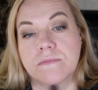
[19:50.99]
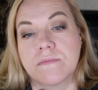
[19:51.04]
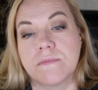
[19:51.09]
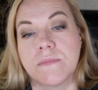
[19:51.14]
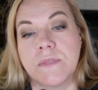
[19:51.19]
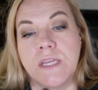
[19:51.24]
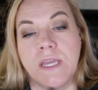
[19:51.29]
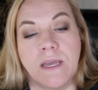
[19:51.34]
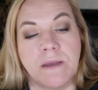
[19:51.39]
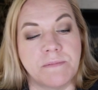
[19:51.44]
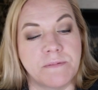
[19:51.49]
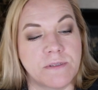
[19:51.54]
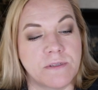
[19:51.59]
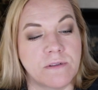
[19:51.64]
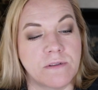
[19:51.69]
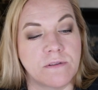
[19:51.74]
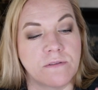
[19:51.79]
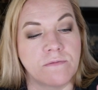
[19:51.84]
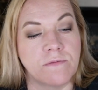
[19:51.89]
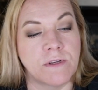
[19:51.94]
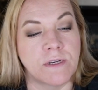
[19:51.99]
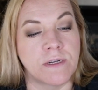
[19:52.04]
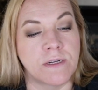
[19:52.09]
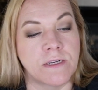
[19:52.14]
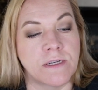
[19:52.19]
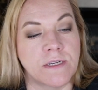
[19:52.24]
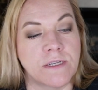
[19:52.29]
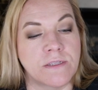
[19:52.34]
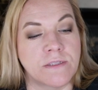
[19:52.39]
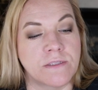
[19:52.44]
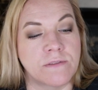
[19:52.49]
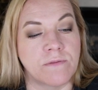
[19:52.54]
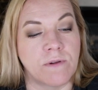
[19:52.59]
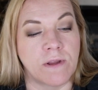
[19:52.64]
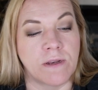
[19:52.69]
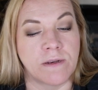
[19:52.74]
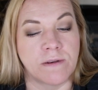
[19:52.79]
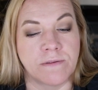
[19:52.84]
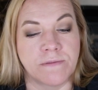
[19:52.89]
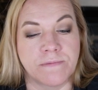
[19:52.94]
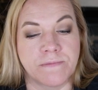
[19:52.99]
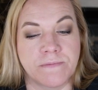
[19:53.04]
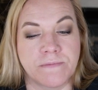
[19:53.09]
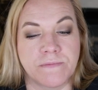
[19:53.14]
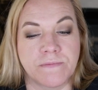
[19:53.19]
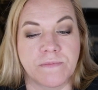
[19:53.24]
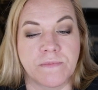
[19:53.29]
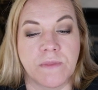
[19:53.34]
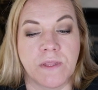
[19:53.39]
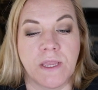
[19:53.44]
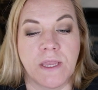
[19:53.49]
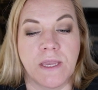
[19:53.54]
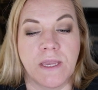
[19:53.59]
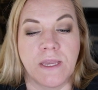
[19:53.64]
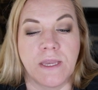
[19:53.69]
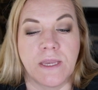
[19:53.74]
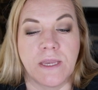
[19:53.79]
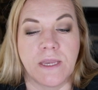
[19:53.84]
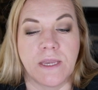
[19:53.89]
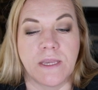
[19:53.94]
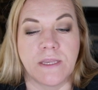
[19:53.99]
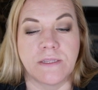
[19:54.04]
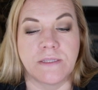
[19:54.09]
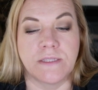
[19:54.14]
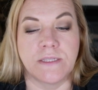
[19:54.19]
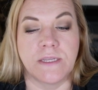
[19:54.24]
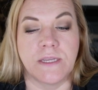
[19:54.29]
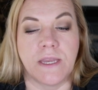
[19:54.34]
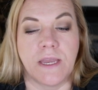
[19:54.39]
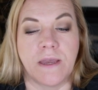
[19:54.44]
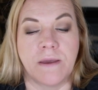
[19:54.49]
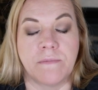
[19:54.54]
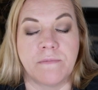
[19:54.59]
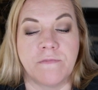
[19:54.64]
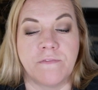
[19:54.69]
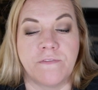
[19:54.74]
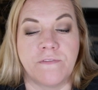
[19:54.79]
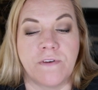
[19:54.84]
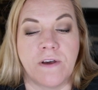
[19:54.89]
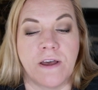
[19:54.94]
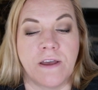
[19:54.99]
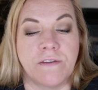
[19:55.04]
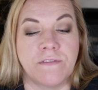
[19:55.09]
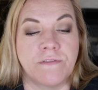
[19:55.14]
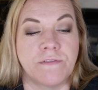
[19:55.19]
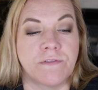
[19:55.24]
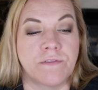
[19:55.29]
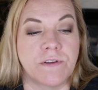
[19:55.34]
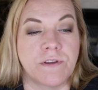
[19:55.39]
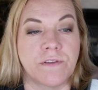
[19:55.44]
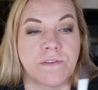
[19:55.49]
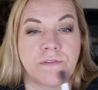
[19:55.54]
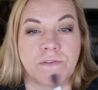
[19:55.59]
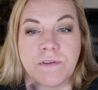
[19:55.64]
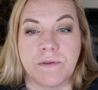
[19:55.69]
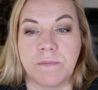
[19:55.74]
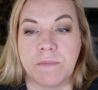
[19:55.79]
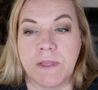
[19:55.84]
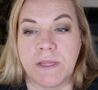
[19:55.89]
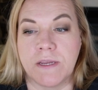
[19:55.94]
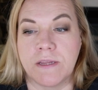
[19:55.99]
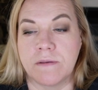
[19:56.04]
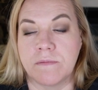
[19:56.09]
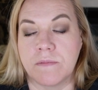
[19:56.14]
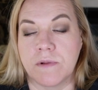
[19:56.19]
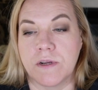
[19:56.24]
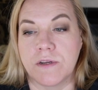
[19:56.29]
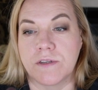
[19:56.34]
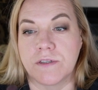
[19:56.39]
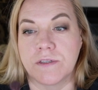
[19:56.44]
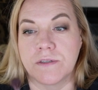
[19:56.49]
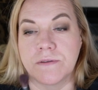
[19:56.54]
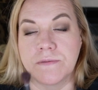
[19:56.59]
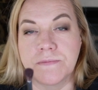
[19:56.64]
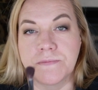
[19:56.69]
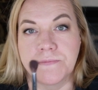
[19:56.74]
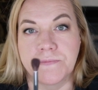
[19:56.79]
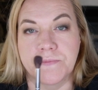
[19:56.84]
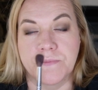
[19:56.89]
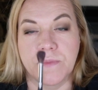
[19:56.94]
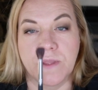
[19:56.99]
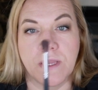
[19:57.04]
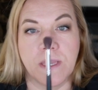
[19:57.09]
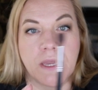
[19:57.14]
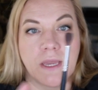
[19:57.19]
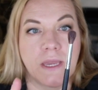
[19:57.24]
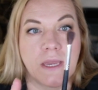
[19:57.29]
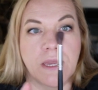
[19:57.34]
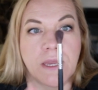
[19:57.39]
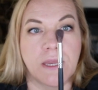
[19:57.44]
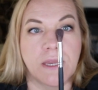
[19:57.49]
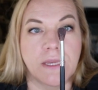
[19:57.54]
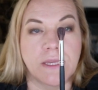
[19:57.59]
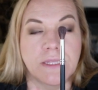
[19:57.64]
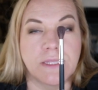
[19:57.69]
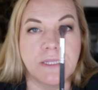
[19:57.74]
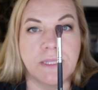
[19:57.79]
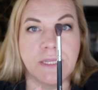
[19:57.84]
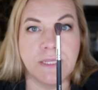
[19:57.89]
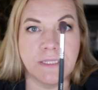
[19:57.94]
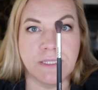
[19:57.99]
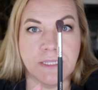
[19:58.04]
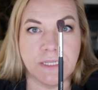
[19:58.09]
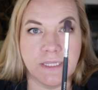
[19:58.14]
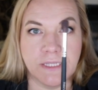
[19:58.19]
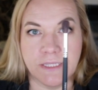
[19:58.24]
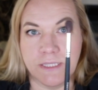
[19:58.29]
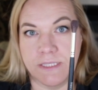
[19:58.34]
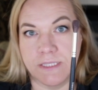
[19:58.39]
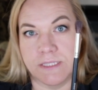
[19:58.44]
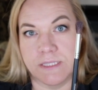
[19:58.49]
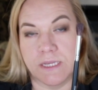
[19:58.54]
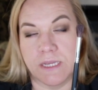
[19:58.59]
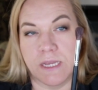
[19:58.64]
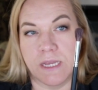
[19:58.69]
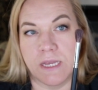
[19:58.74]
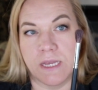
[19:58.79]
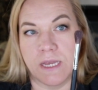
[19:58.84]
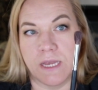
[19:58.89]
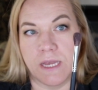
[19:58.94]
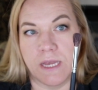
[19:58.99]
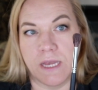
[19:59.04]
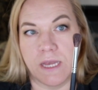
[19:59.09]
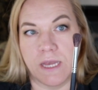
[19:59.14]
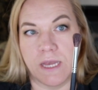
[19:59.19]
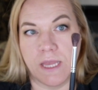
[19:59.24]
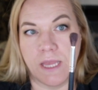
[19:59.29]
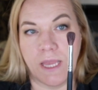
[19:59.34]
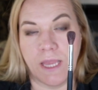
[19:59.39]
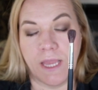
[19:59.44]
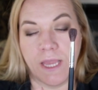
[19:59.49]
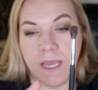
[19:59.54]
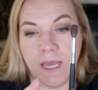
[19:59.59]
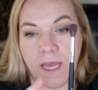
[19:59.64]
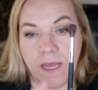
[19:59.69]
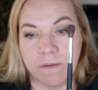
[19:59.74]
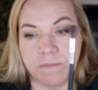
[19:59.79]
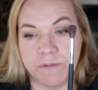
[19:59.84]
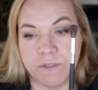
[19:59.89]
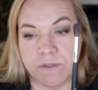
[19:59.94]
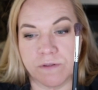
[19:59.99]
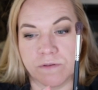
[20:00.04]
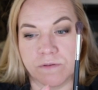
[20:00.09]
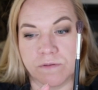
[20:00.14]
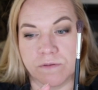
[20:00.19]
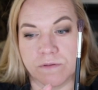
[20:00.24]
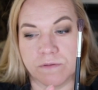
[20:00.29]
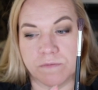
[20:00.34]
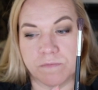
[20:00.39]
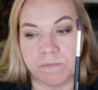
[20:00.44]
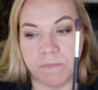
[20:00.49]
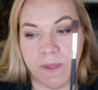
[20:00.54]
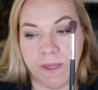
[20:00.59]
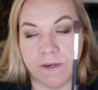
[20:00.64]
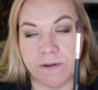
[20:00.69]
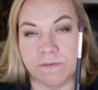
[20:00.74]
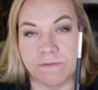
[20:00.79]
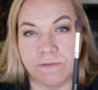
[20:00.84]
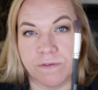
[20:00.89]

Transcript: the absolute winner in this one is the M533 blending brush. This is an absolute better